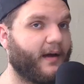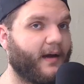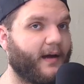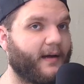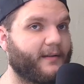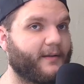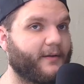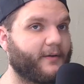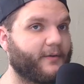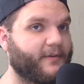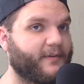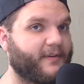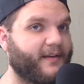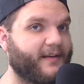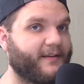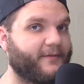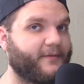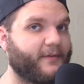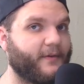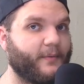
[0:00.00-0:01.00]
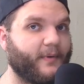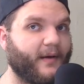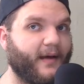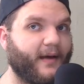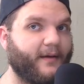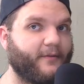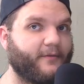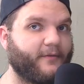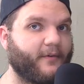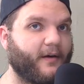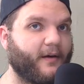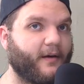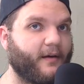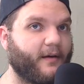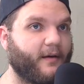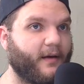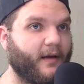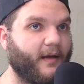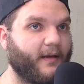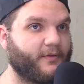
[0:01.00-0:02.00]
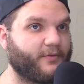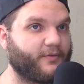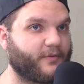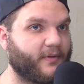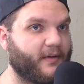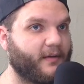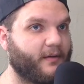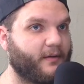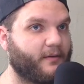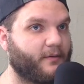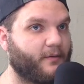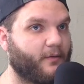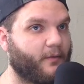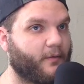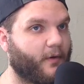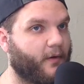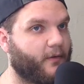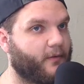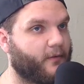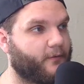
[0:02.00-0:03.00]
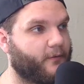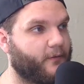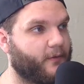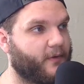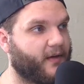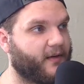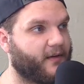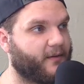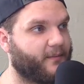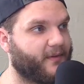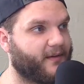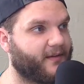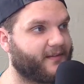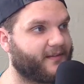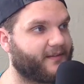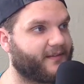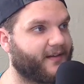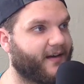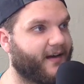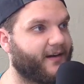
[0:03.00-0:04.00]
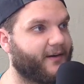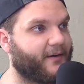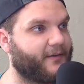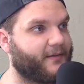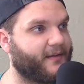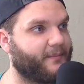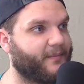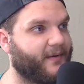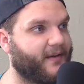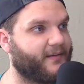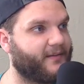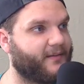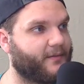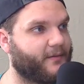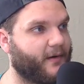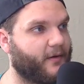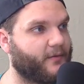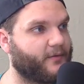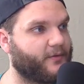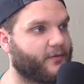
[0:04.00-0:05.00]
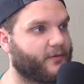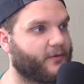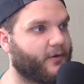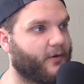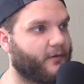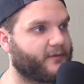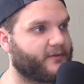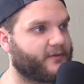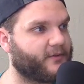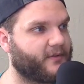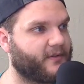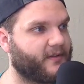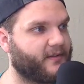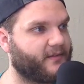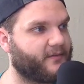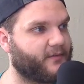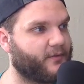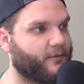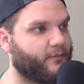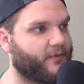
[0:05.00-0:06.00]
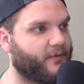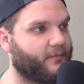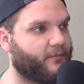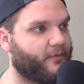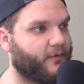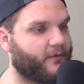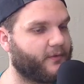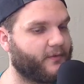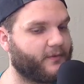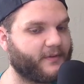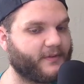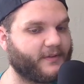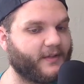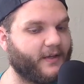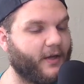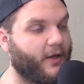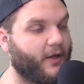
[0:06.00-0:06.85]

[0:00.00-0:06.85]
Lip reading: I learned that if you have a drink or other food item that is entirely based around your culture and is super important,